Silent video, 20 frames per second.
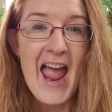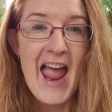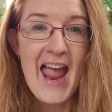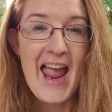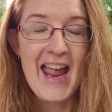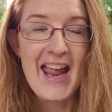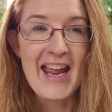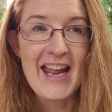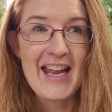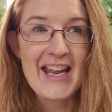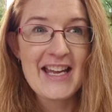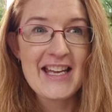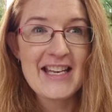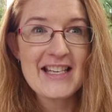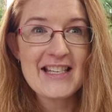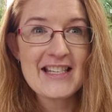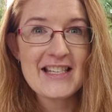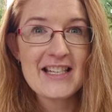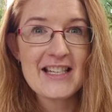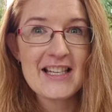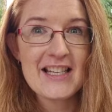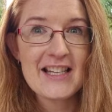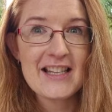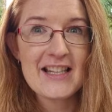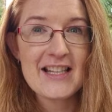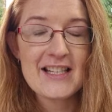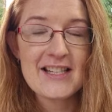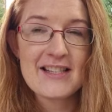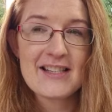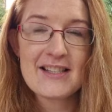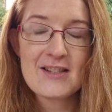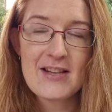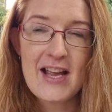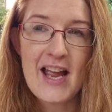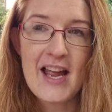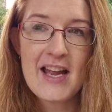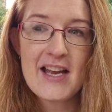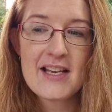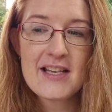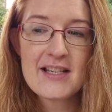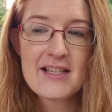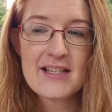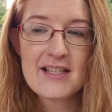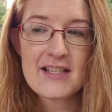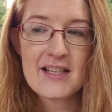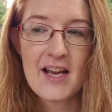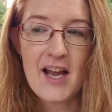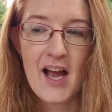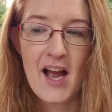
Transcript: And the sand,